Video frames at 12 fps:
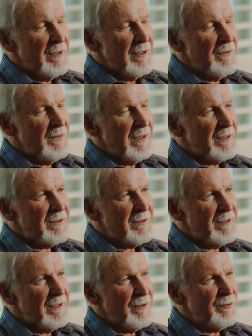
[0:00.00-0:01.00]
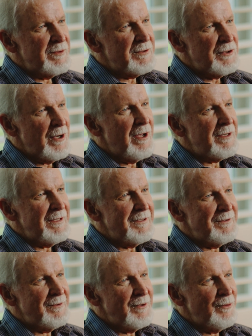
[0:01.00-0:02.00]
in that it was
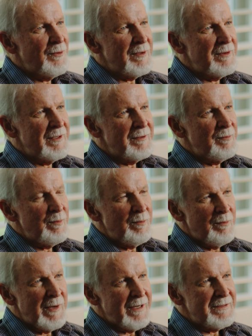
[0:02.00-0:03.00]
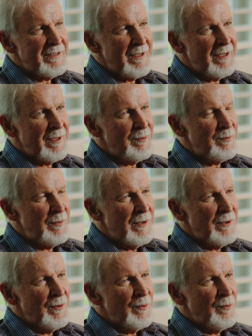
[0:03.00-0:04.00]
shocking knowing that my time
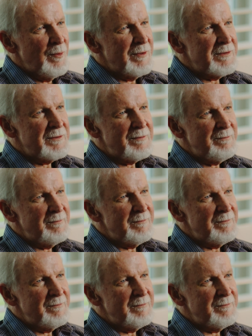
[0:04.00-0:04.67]
was